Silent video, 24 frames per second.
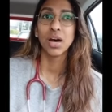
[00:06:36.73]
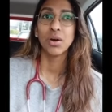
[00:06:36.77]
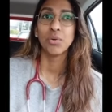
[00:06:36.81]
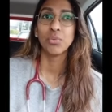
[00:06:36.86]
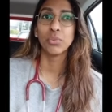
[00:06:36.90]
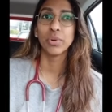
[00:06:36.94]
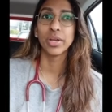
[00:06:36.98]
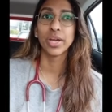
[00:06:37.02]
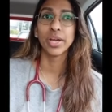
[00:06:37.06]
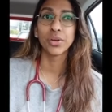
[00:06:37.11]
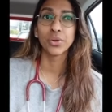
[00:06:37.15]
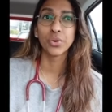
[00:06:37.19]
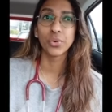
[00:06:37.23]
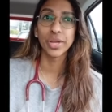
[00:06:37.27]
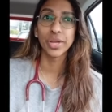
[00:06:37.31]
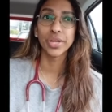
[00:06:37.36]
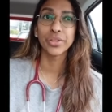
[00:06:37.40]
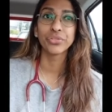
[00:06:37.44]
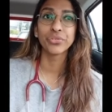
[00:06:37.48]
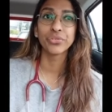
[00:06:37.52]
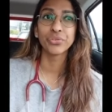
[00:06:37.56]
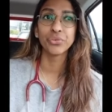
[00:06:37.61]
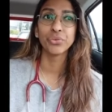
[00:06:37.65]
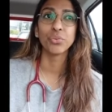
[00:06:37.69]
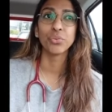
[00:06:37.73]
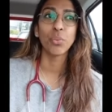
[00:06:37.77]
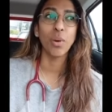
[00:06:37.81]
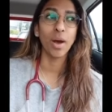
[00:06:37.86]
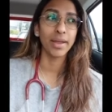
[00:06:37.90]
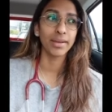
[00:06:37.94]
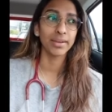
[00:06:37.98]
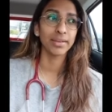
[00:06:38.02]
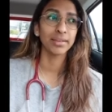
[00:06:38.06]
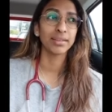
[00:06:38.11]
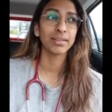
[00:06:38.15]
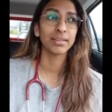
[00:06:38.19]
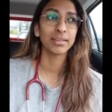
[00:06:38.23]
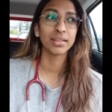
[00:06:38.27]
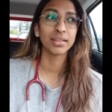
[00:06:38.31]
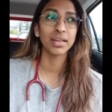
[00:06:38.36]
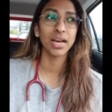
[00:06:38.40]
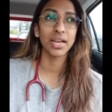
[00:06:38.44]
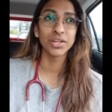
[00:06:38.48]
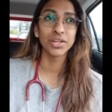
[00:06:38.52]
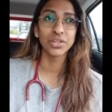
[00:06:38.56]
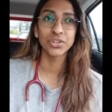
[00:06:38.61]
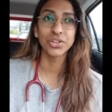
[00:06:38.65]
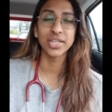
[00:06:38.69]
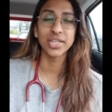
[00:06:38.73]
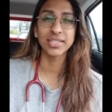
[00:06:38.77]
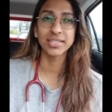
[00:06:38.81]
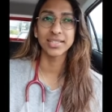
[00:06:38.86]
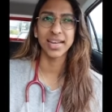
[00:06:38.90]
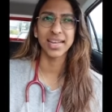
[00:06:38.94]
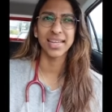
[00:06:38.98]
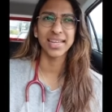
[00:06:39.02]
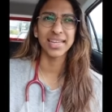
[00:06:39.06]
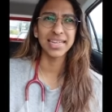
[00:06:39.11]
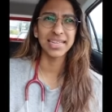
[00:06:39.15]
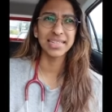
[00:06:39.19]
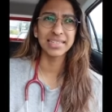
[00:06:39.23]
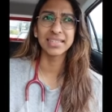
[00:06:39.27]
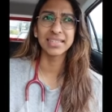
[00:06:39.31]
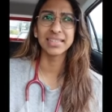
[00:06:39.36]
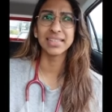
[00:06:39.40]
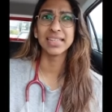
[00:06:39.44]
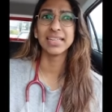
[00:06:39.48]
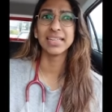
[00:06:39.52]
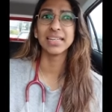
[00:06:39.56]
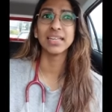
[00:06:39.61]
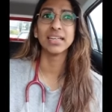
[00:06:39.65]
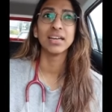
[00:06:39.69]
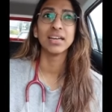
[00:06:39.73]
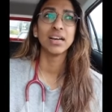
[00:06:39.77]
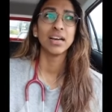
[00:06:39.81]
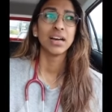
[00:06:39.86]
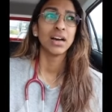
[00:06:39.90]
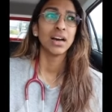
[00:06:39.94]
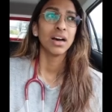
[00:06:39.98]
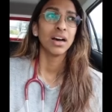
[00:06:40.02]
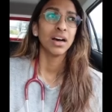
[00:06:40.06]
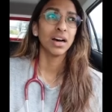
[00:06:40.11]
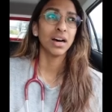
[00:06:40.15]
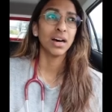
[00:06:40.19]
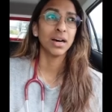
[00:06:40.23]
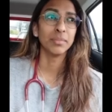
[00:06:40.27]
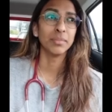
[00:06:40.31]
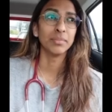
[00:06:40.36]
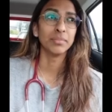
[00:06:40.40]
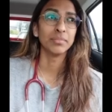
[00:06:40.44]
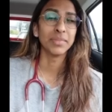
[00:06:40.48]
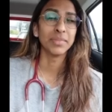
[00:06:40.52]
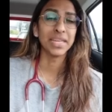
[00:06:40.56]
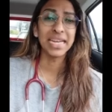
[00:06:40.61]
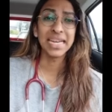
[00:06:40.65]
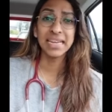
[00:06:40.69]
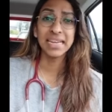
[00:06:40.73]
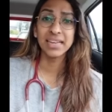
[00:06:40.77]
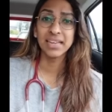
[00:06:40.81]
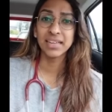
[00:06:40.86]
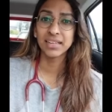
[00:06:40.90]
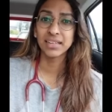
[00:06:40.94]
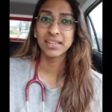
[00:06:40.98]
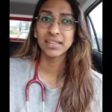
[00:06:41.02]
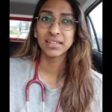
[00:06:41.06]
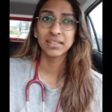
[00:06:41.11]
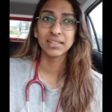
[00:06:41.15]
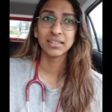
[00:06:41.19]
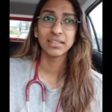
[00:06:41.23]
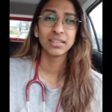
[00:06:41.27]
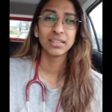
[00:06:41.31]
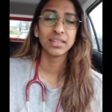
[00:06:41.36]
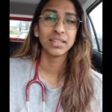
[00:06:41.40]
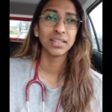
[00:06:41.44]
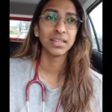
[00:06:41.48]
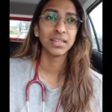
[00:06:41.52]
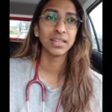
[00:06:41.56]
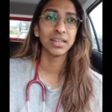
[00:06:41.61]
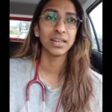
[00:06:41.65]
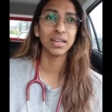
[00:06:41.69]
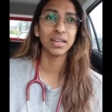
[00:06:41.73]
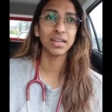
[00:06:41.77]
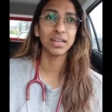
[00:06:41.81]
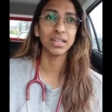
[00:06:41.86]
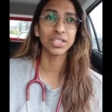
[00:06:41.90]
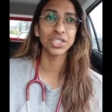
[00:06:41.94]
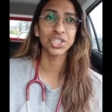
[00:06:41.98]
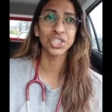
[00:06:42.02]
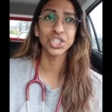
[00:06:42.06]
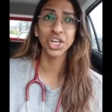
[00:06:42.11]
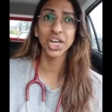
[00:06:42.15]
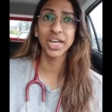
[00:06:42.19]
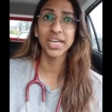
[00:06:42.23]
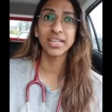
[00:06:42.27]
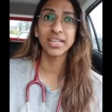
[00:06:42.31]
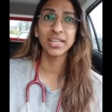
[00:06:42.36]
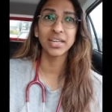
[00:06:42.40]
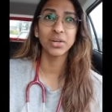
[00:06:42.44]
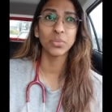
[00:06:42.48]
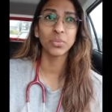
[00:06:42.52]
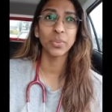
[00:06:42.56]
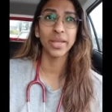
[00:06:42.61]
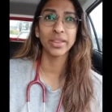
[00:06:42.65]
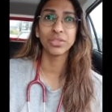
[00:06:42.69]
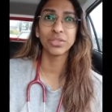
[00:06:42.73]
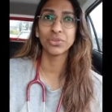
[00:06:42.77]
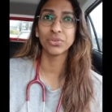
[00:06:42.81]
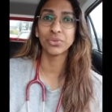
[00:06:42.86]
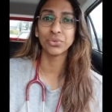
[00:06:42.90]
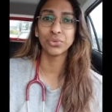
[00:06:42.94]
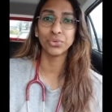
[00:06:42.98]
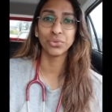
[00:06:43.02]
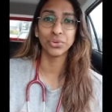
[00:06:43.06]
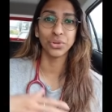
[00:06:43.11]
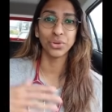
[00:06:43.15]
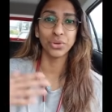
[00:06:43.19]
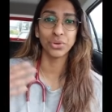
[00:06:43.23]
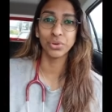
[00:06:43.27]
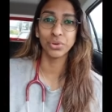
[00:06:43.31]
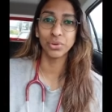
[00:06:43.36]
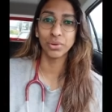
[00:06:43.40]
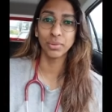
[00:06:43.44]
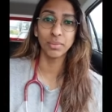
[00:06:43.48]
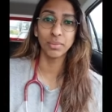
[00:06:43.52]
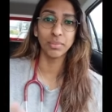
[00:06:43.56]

We are going through what countries like Italy, um, India, uh, China went through, you know,